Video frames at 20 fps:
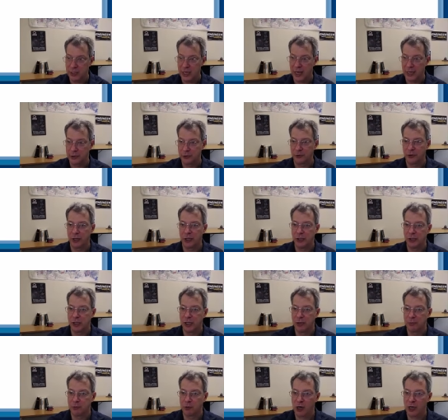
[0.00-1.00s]

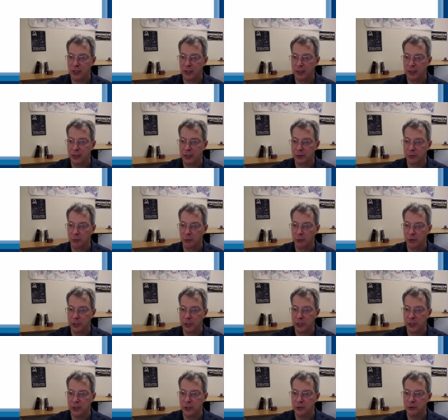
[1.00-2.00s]
saturation, and brightness, where the
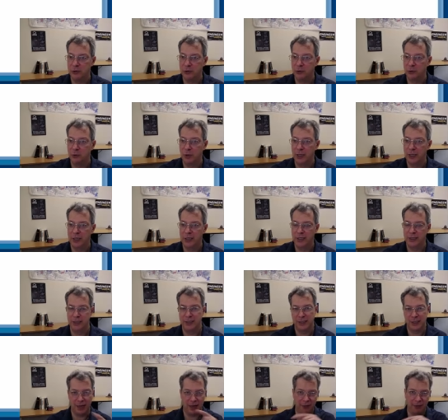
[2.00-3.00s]
hue
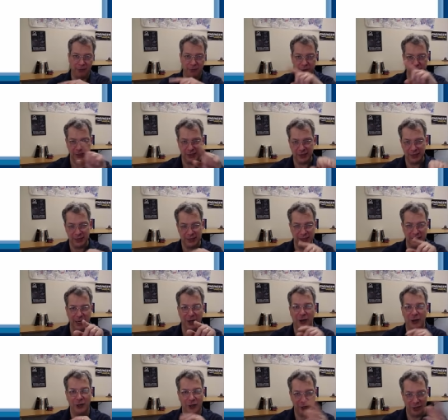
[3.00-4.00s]
is a 360
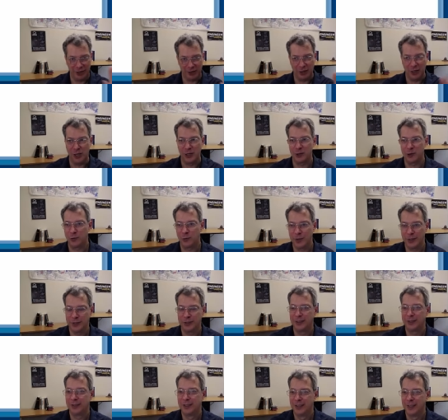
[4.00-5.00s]
arc, a color
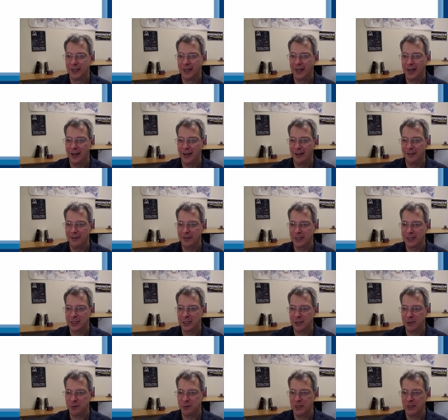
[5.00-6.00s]
wheel, and this
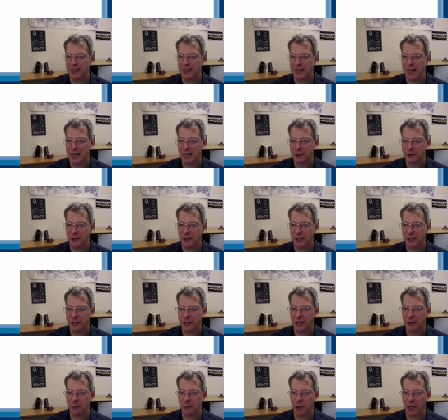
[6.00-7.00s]
gives me the
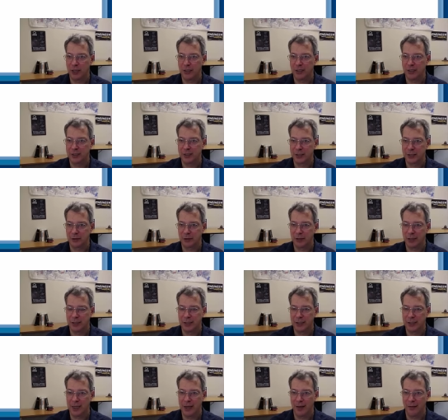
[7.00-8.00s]
saturation and brightness. So
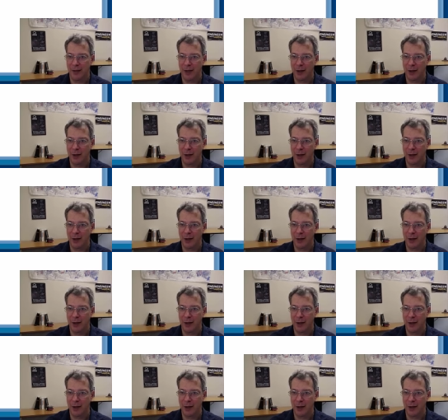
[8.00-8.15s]
let's see how